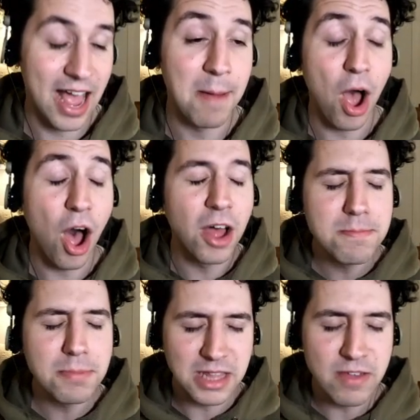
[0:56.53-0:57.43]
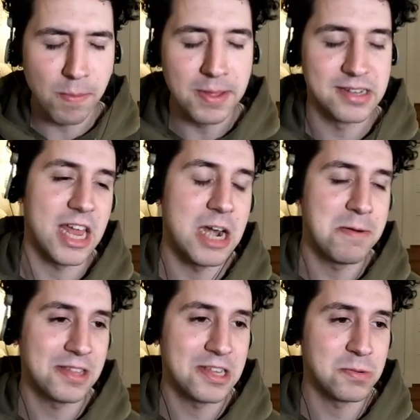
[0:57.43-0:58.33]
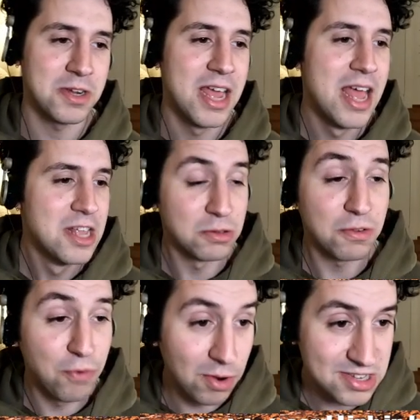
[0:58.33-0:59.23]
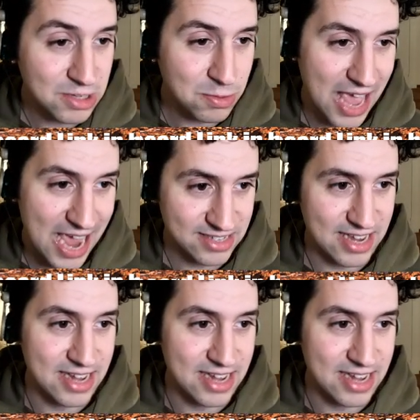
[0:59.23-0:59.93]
I'm unbelievably excited about this one. So it's a 4/6 with haste